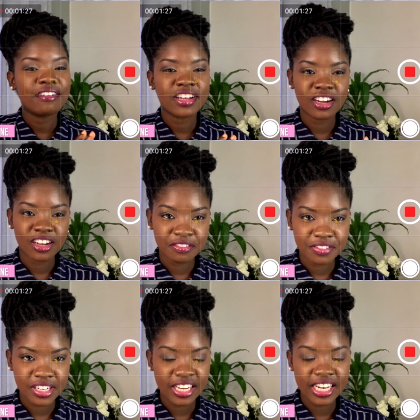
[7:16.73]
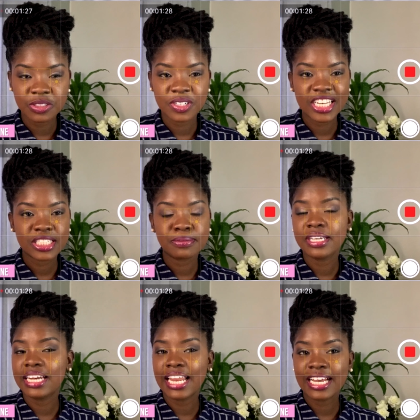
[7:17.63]
I have another video that will
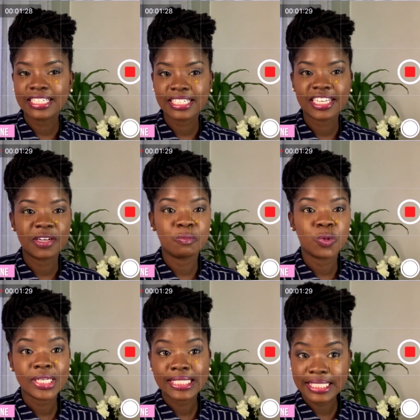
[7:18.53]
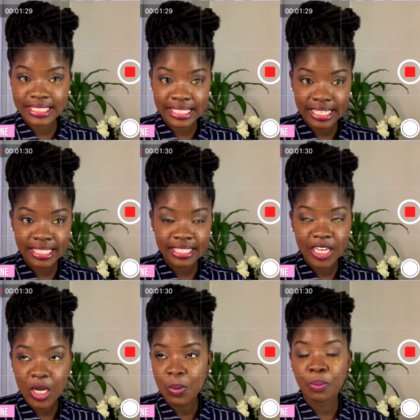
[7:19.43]
explain lighting in more detail.
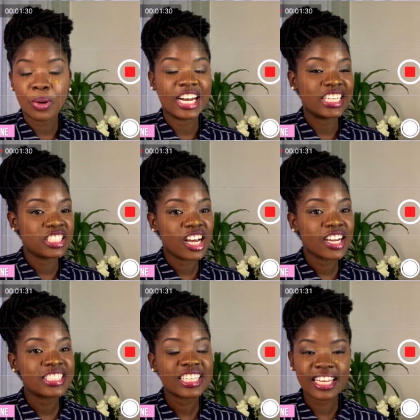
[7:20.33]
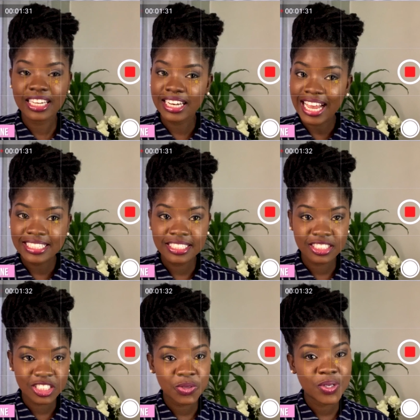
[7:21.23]
But as long as you get the
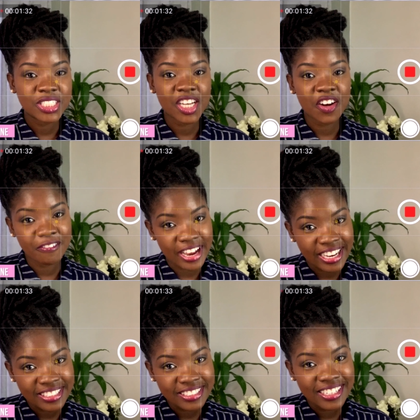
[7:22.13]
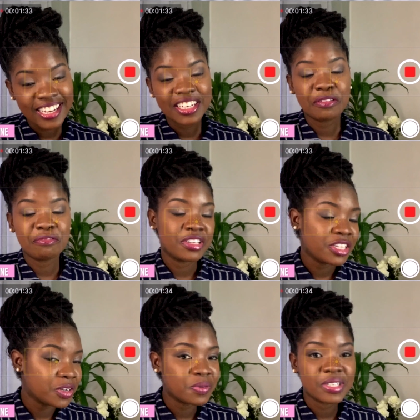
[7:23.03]
lighting situation right, the
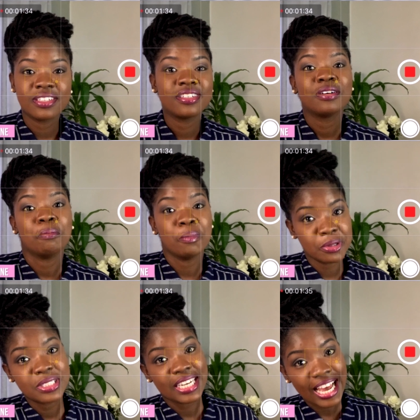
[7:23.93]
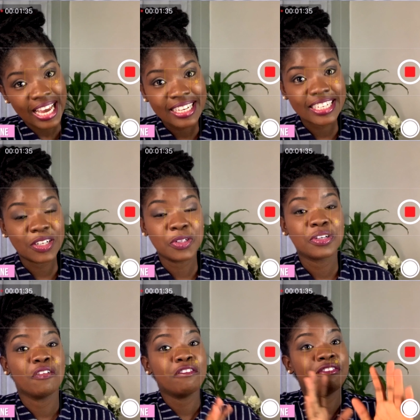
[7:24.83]
video will most likely
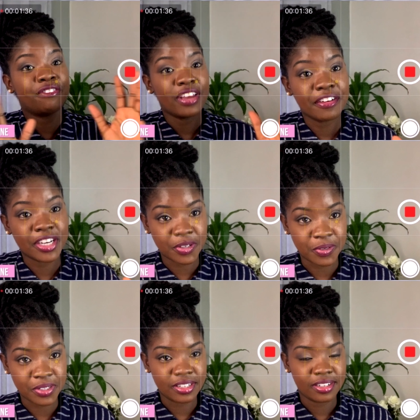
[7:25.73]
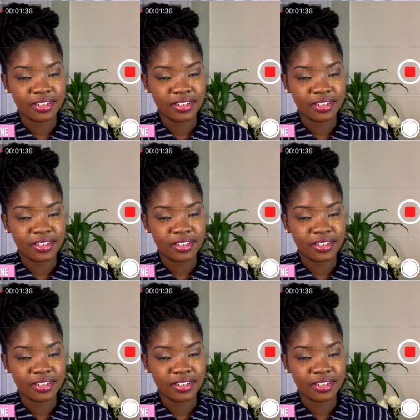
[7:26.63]
look very good,